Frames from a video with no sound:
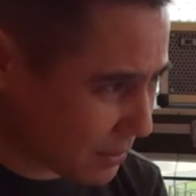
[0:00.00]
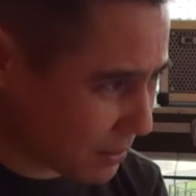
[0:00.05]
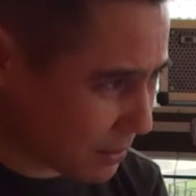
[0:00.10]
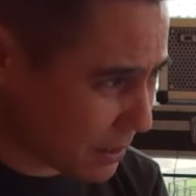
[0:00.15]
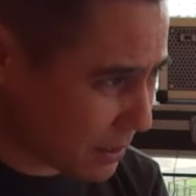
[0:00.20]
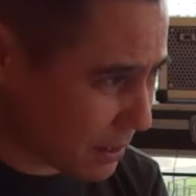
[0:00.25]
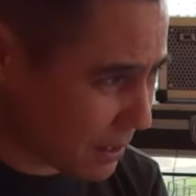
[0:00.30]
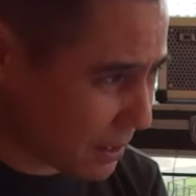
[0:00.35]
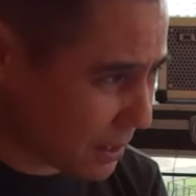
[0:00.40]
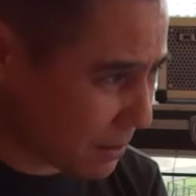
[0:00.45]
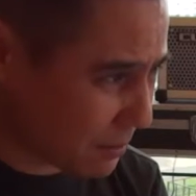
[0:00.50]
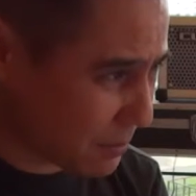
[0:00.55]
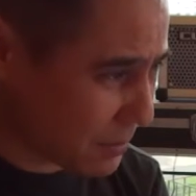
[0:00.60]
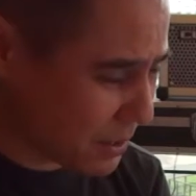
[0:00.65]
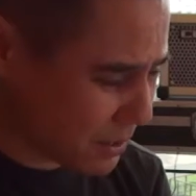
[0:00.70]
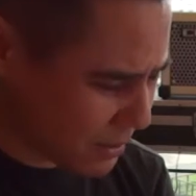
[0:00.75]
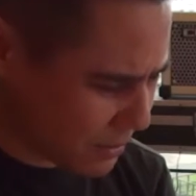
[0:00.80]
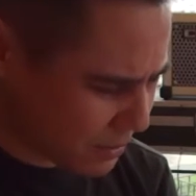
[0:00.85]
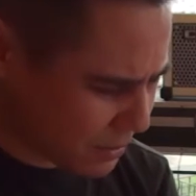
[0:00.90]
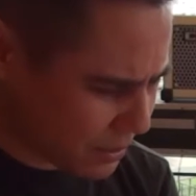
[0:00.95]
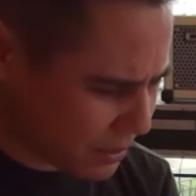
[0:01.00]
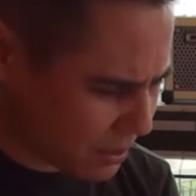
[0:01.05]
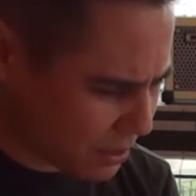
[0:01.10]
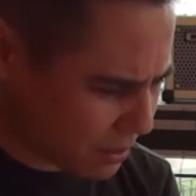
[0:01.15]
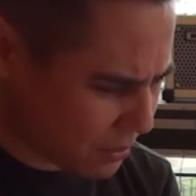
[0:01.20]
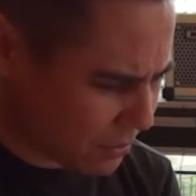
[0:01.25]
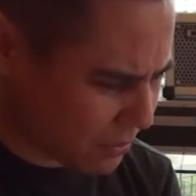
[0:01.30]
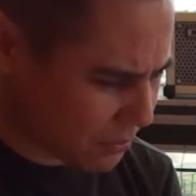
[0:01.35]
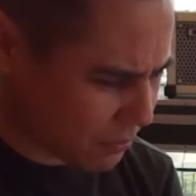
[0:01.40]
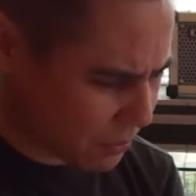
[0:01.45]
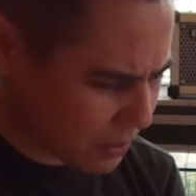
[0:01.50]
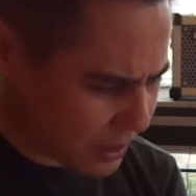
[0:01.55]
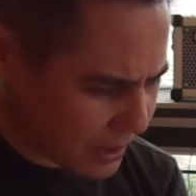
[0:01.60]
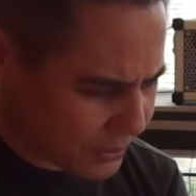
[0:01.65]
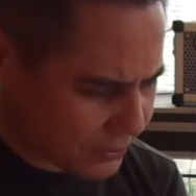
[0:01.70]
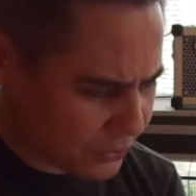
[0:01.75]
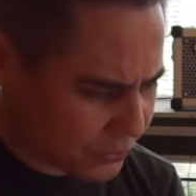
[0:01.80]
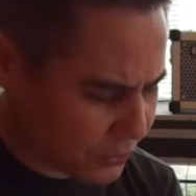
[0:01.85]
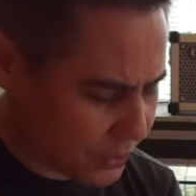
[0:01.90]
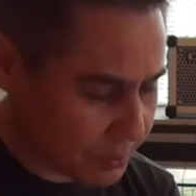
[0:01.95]
you know, the
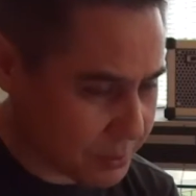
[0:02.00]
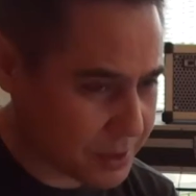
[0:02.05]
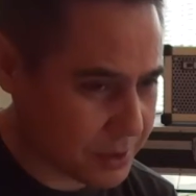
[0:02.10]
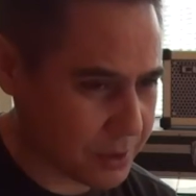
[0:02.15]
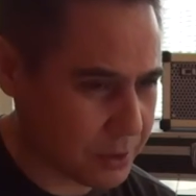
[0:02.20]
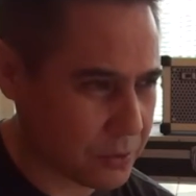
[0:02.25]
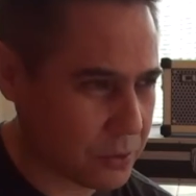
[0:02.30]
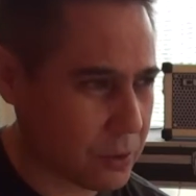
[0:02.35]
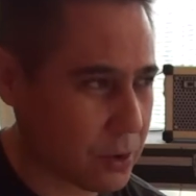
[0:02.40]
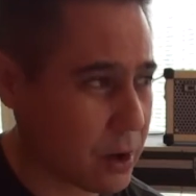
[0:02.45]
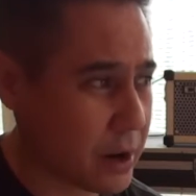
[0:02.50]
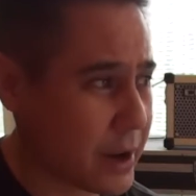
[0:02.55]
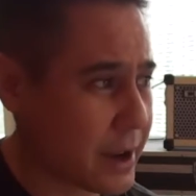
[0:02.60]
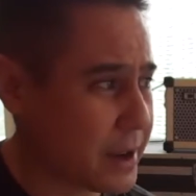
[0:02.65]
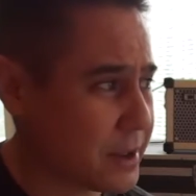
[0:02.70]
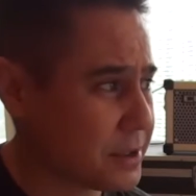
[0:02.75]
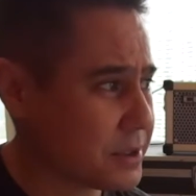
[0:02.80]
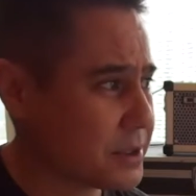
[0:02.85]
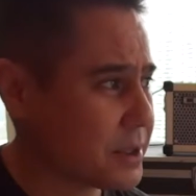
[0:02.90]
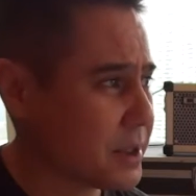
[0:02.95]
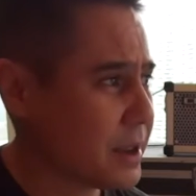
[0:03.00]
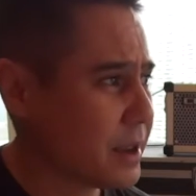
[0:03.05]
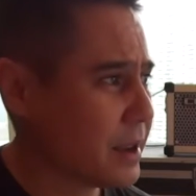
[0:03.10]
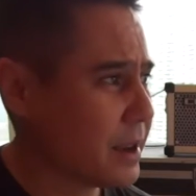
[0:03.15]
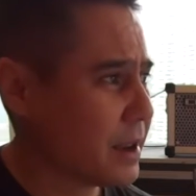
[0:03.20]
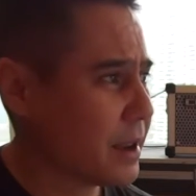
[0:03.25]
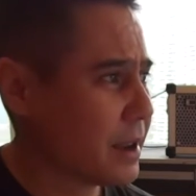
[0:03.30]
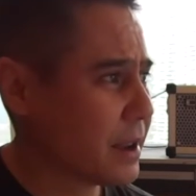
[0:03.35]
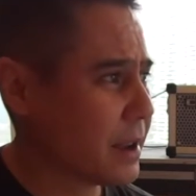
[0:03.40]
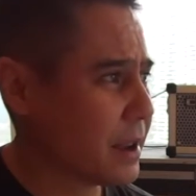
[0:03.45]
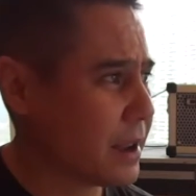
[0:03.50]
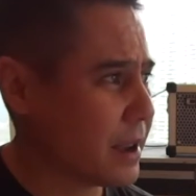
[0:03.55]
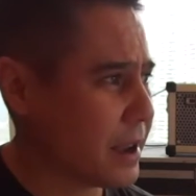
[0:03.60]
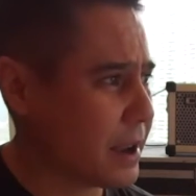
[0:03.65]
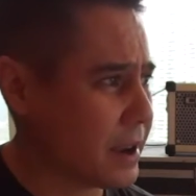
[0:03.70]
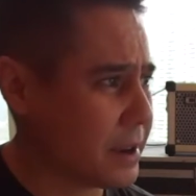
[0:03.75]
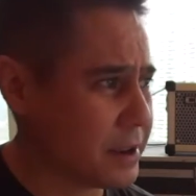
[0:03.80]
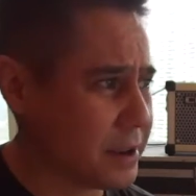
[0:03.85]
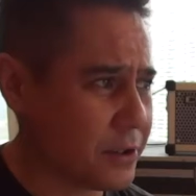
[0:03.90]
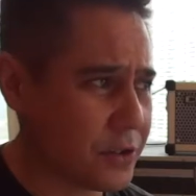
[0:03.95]
relationships and the triads,
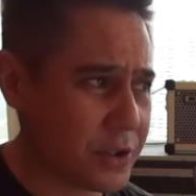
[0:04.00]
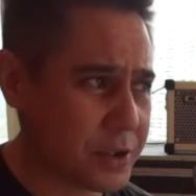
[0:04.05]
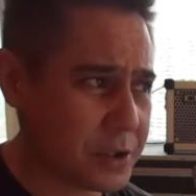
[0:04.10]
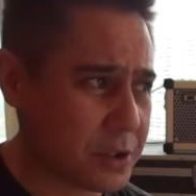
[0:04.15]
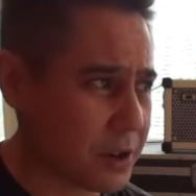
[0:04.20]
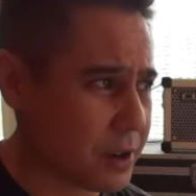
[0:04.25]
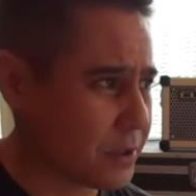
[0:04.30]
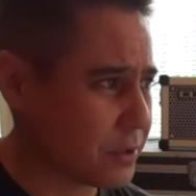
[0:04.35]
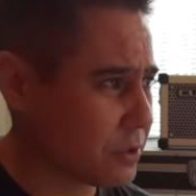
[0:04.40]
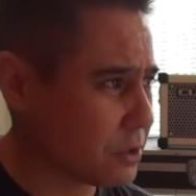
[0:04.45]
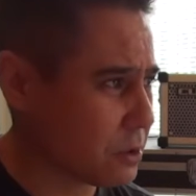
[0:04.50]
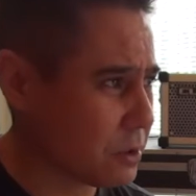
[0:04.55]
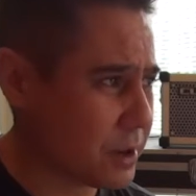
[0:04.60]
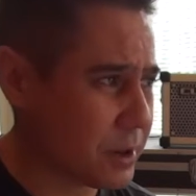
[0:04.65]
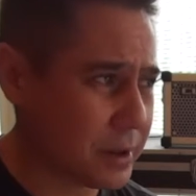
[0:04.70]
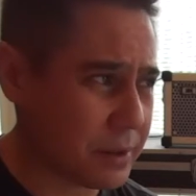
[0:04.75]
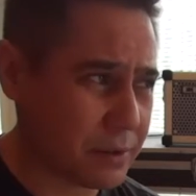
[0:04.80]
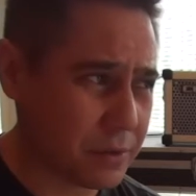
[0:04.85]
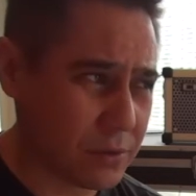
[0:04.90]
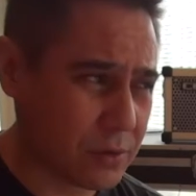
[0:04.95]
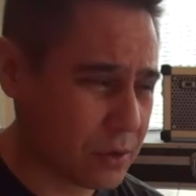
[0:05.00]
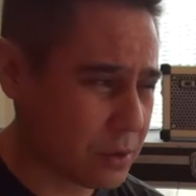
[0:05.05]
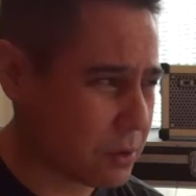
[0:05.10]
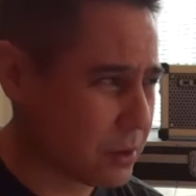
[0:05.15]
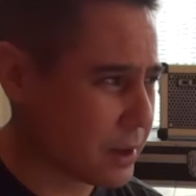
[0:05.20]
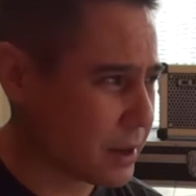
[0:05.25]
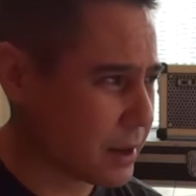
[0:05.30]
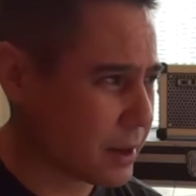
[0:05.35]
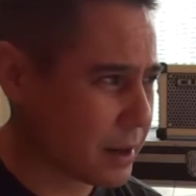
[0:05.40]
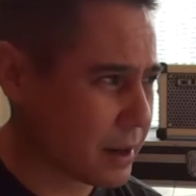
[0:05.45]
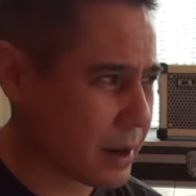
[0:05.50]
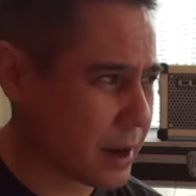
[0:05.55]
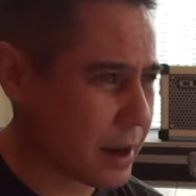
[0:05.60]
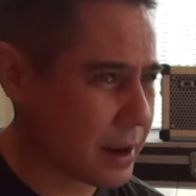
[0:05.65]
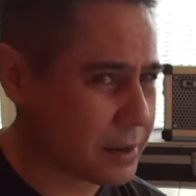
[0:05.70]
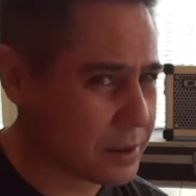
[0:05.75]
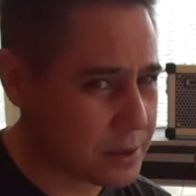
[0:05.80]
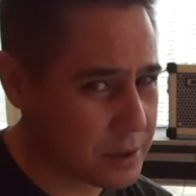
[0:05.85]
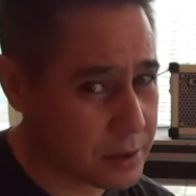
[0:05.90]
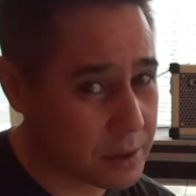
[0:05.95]
and you just got to do it and do it
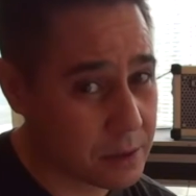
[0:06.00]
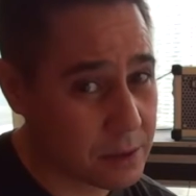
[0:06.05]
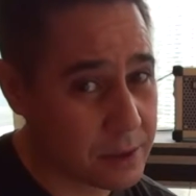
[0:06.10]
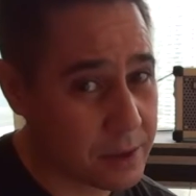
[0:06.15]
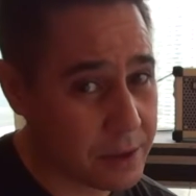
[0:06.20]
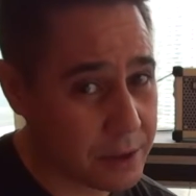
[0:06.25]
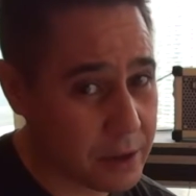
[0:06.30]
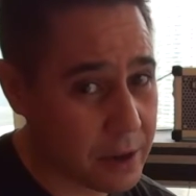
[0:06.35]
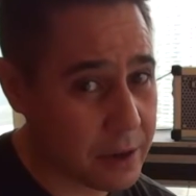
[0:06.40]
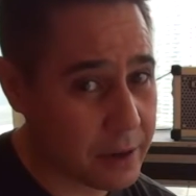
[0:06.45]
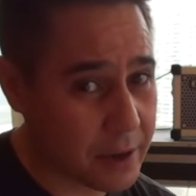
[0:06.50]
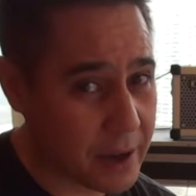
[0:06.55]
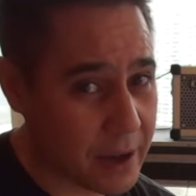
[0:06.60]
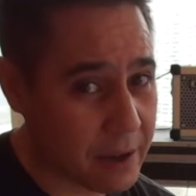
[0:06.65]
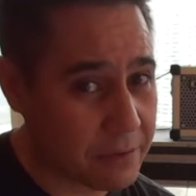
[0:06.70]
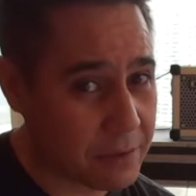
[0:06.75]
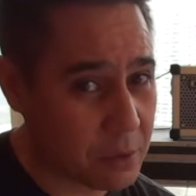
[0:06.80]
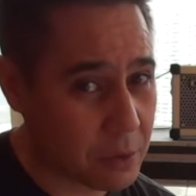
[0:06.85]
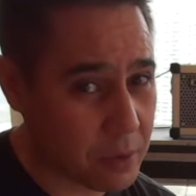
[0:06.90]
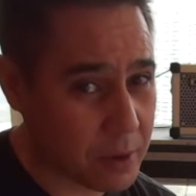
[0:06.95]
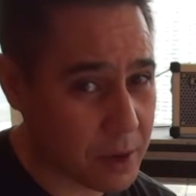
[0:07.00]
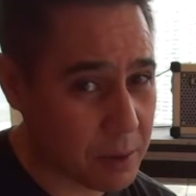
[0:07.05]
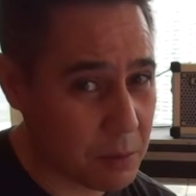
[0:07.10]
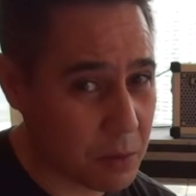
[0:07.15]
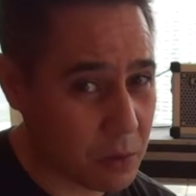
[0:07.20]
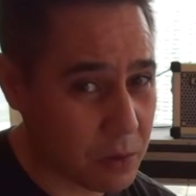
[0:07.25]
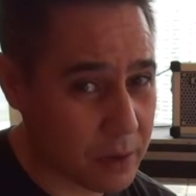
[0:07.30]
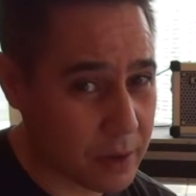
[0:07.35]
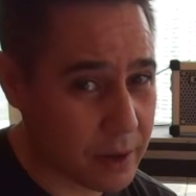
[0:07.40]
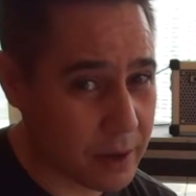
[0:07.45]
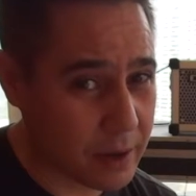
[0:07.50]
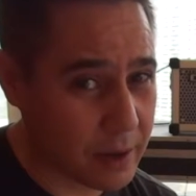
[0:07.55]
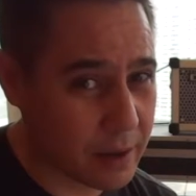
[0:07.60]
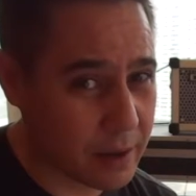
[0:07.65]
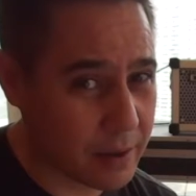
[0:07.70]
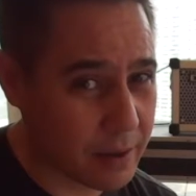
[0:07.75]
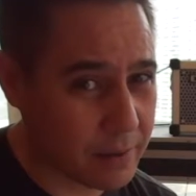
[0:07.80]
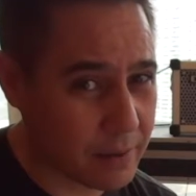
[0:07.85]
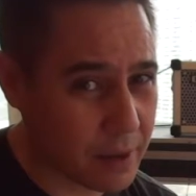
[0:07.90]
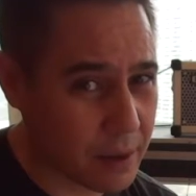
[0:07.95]
until you don't have to anymore.
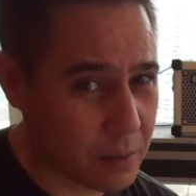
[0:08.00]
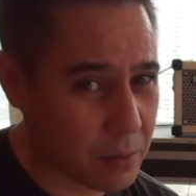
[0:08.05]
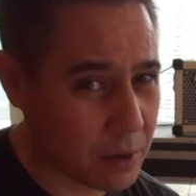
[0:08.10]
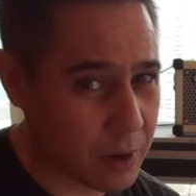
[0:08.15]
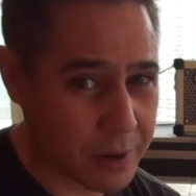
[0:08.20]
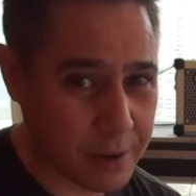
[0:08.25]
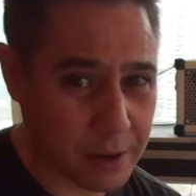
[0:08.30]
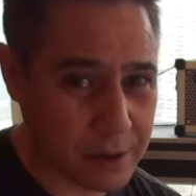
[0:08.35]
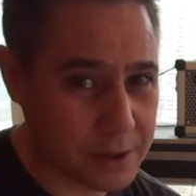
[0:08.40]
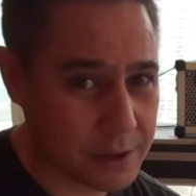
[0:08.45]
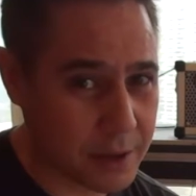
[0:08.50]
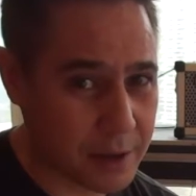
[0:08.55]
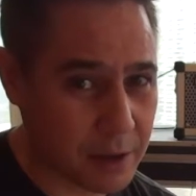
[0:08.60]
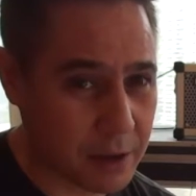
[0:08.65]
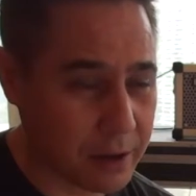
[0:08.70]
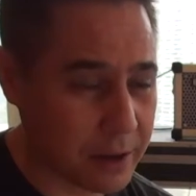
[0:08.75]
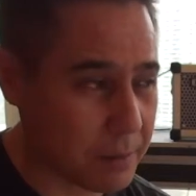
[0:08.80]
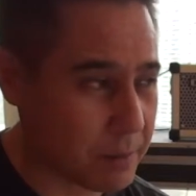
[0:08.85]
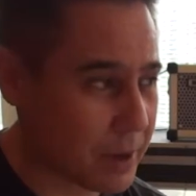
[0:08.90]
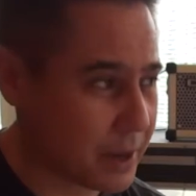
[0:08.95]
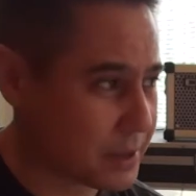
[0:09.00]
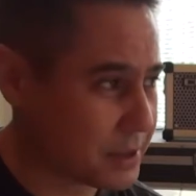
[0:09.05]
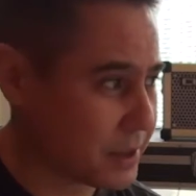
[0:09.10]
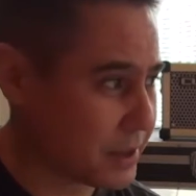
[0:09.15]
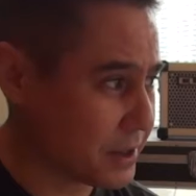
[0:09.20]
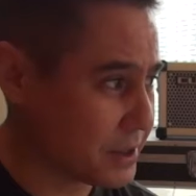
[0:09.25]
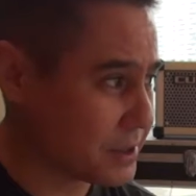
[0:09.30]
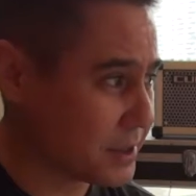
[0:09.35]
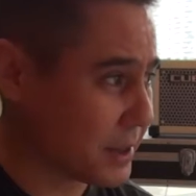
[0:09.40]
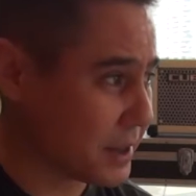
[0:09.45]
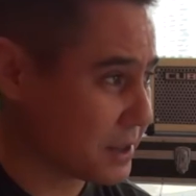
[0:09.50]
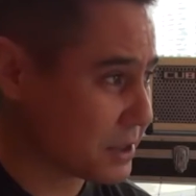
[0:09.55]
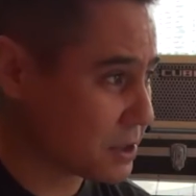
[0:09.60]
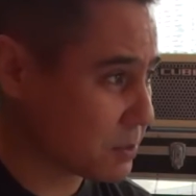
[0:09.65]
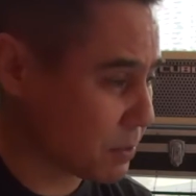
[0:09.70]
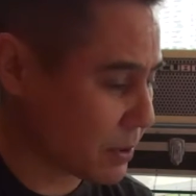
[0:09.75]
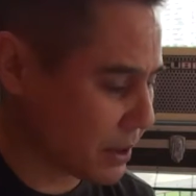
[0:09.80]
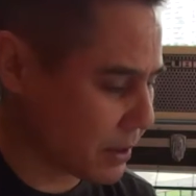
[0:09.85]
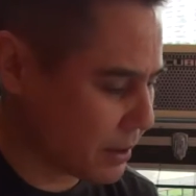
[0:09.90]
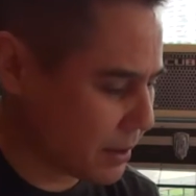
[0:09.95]
And that might not sound like it makes any sense,
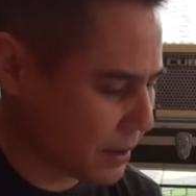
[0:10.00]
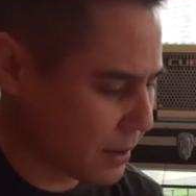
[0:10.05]
but